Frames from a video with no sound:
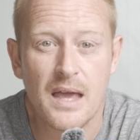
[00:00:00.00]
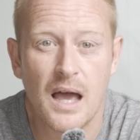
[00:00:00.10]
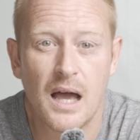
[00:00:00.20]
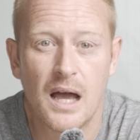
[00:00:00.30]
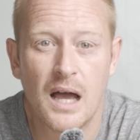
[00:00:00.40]

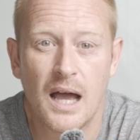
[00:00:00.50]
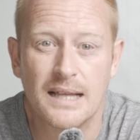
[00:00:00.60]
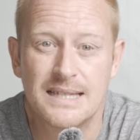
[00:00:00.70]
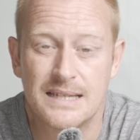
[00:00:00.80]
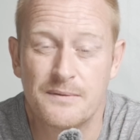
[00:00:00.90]

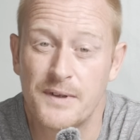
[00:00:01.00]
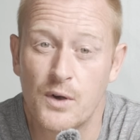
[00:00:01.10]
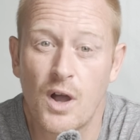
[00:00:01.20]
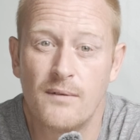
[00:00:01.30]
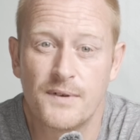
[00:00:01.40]
I didn't
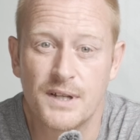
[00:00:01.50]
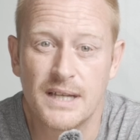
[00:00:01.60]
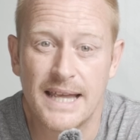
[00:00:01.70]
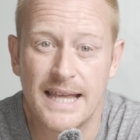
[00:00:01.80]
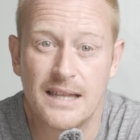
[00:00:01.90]
feel
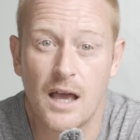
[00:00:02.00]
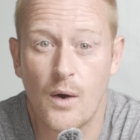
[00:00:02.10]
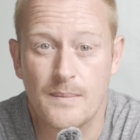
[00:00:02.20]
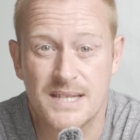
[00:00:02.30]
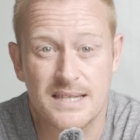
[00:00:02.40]
confident in
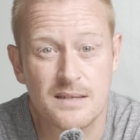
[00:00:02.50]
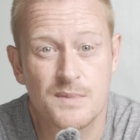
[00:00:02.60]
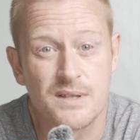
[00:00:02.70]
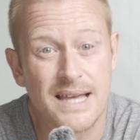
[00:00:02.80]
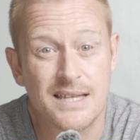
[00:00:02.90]
OM
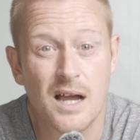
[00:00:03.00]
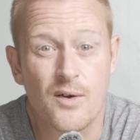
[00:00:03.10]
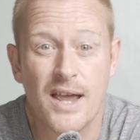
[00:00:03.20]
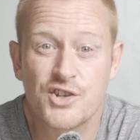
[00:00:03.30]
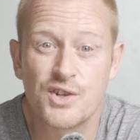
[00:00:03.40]
Systems and their
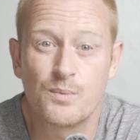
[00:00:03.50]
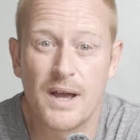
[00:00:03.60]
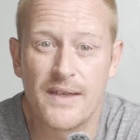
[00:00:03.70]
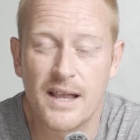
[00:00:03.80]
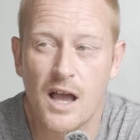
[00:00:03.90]
direction and
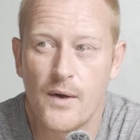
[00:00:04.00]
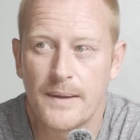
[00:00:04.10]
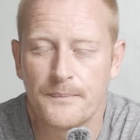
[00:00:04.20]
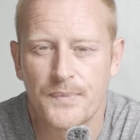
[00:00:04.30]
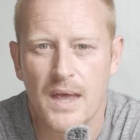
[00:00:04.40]
where they're going.